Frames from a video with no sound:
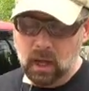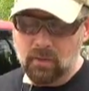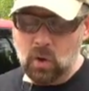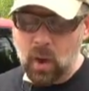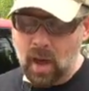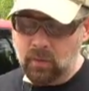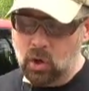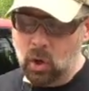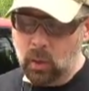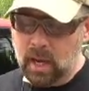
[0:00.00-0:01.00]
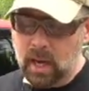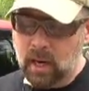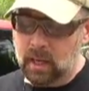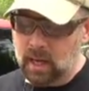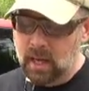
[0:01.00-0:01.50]
If you have a no
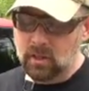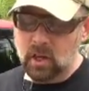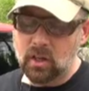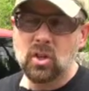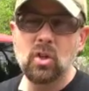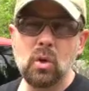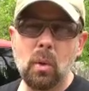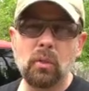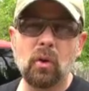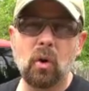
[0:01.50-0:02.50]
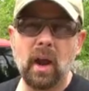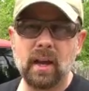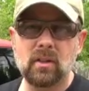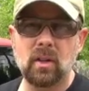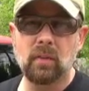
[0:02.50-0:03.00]
kidding tension
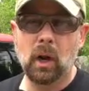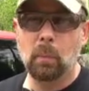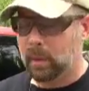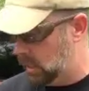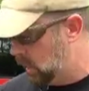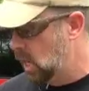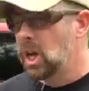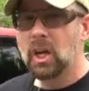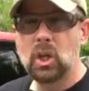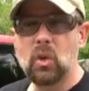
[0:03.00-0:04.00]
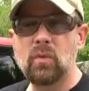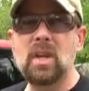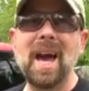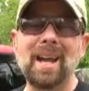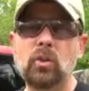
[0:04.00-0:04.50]
pneumothorax developing,
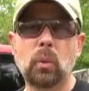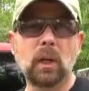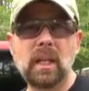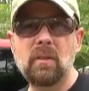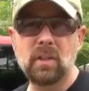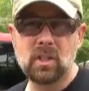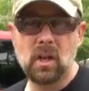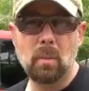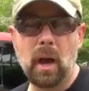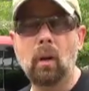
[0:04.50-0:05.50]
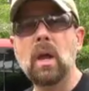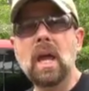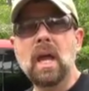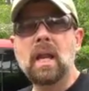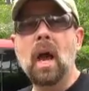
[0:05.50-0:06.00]
you've got to relieve it somehow.
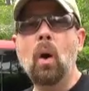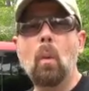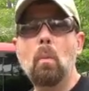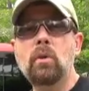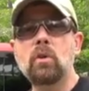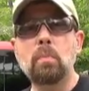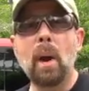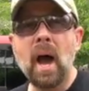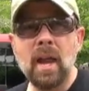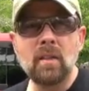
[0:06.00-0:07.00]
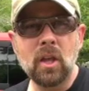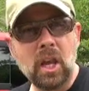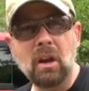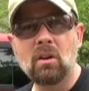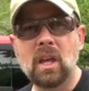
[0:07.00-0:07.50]
Now, does buying the
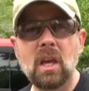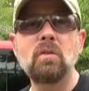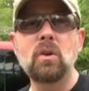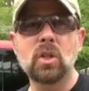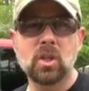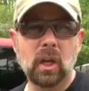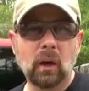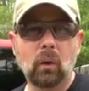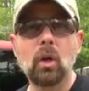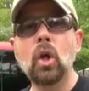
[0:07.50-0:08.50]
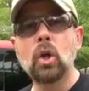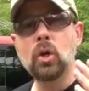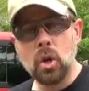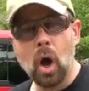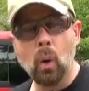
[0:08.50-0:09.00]
gear give you the skill?
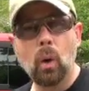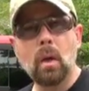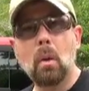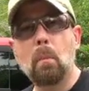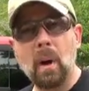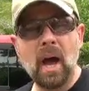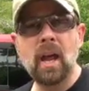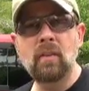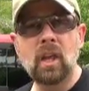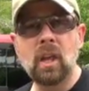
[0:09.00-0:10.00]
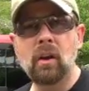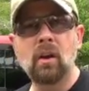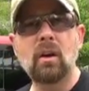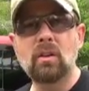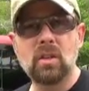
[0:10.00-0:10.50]
No. Buying the
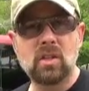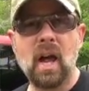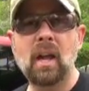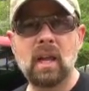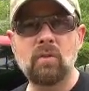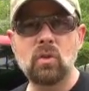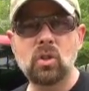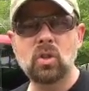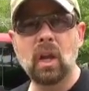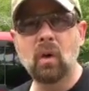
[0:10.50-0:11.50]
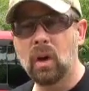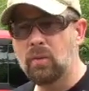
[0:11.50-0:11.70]
gear does not give you the skill.